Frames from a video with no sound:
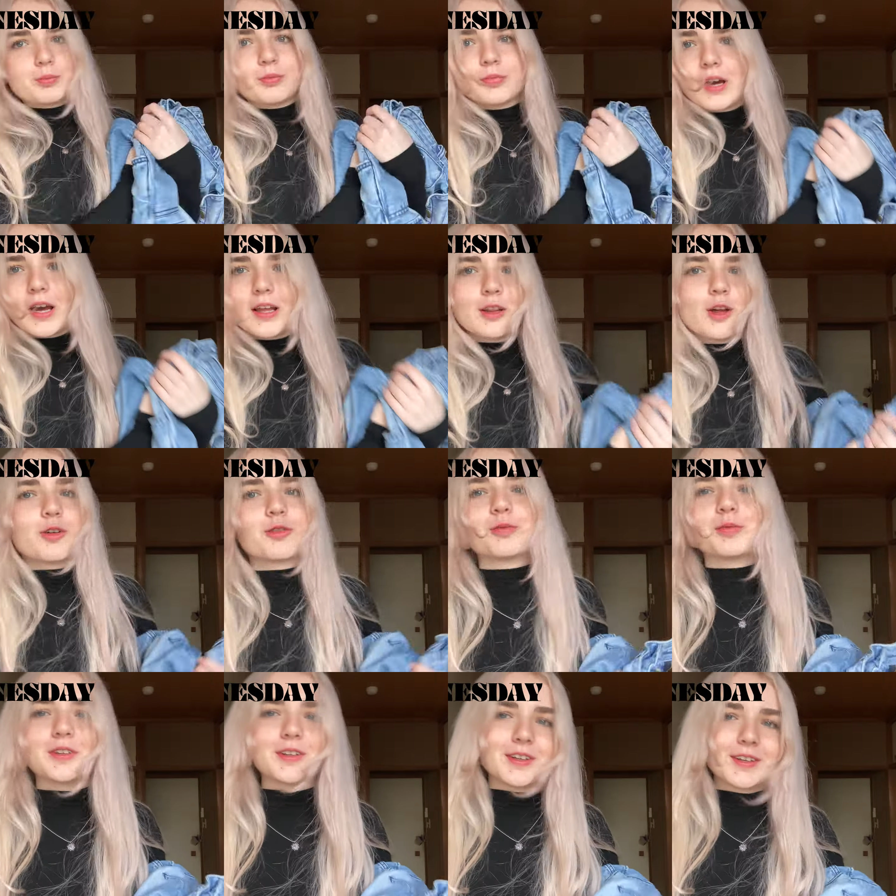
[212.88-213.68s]
I love
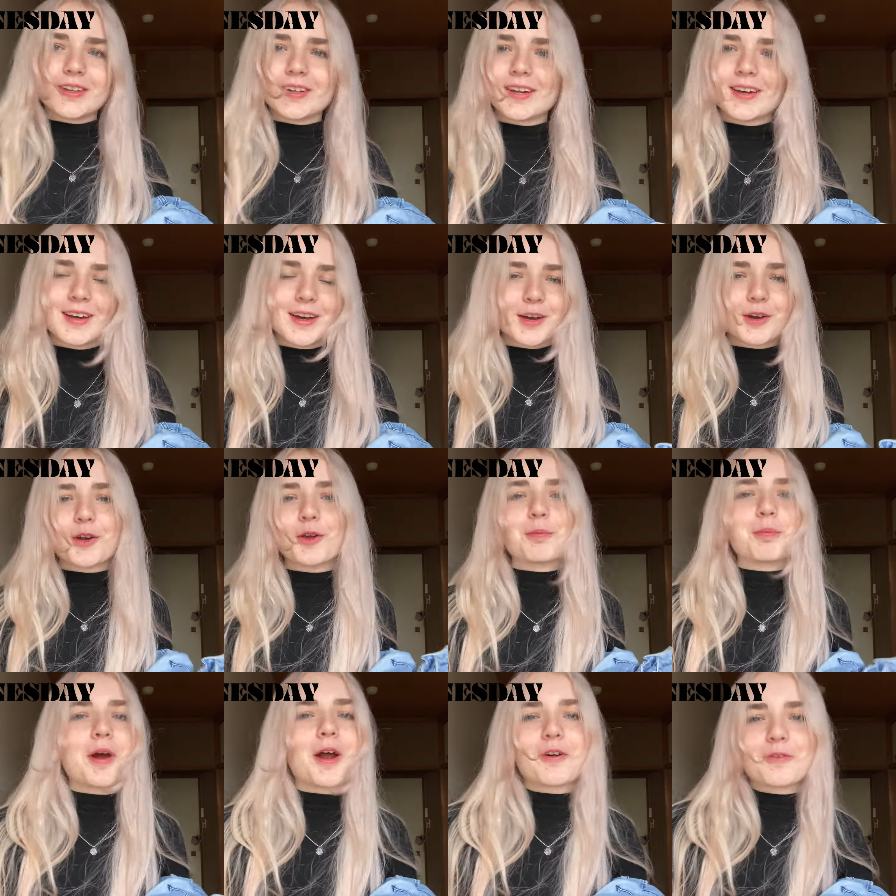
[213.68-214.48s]
me a
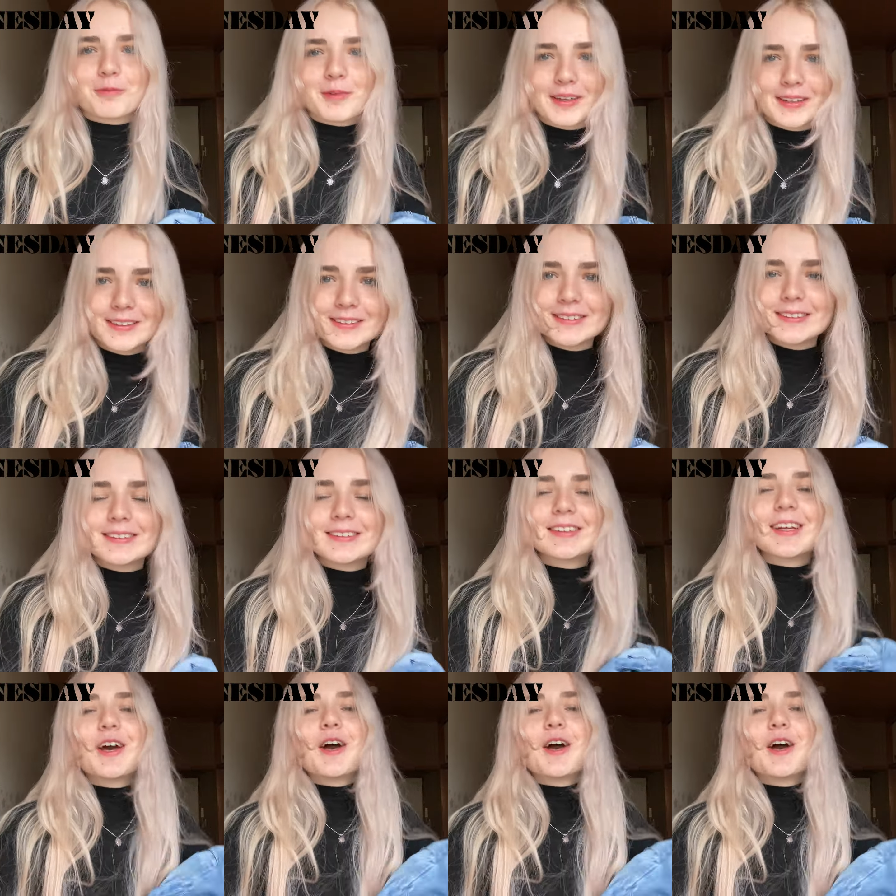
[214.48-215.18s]
good pair of baggy jeans.